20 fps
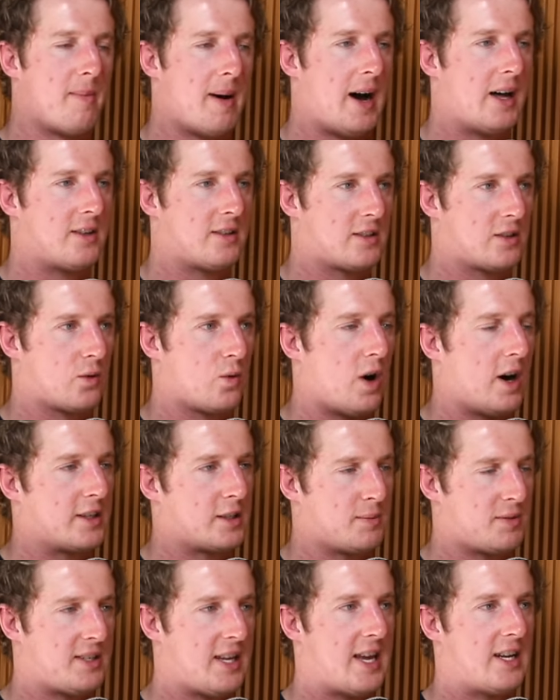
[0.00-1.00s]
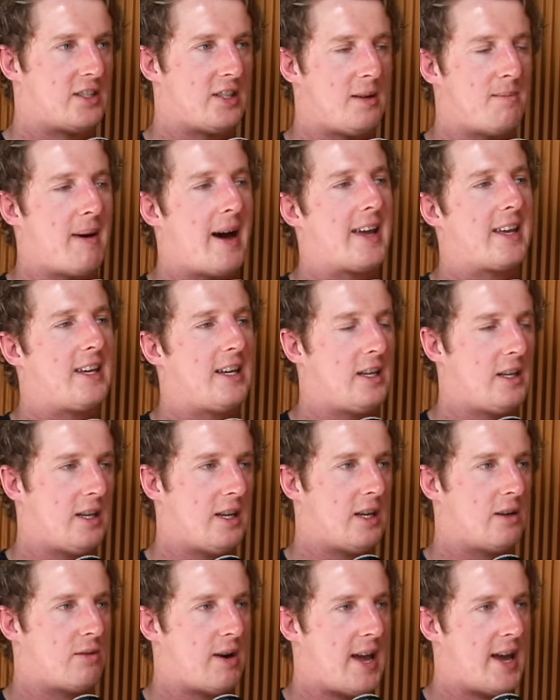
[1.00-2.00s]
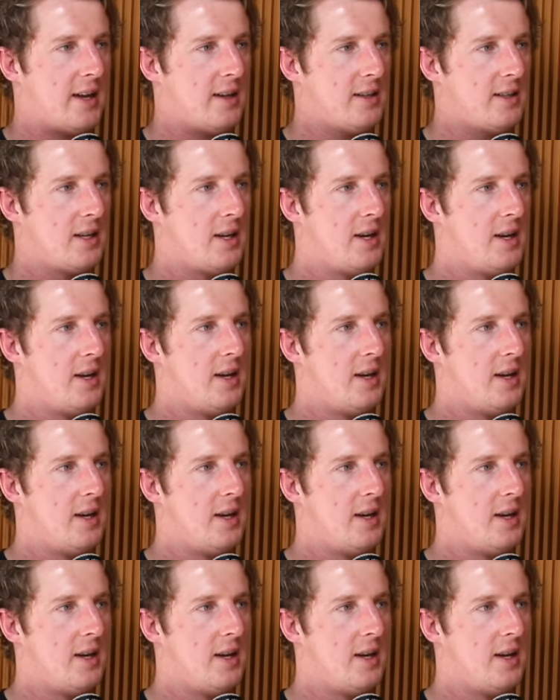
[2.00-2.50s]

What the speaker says: months quite substantially and make it year-round.